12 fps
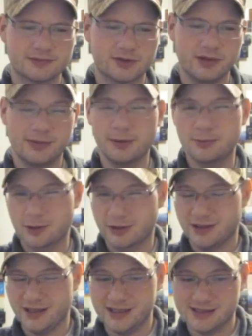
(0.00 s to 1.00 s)
quite a bit more
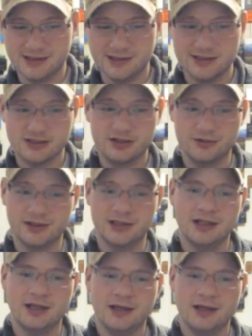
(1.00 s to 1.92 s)
classiness to it.